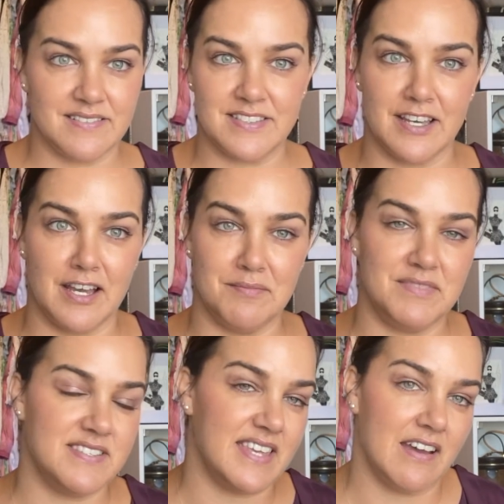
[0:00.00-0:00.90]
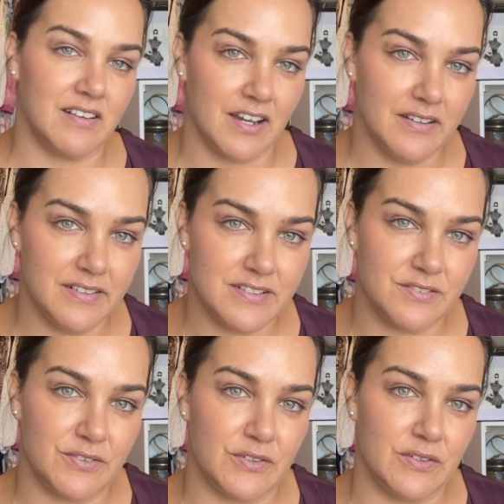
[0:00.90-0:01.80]
some discount codes
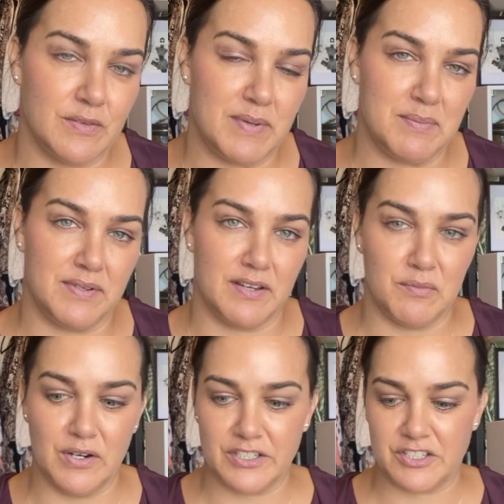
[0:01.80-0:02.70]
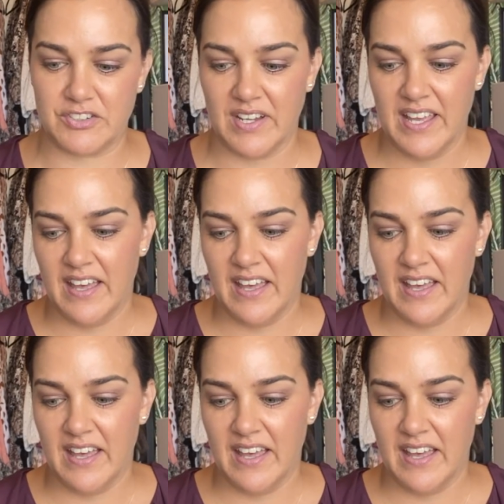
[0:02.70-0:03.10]
for the people that watch.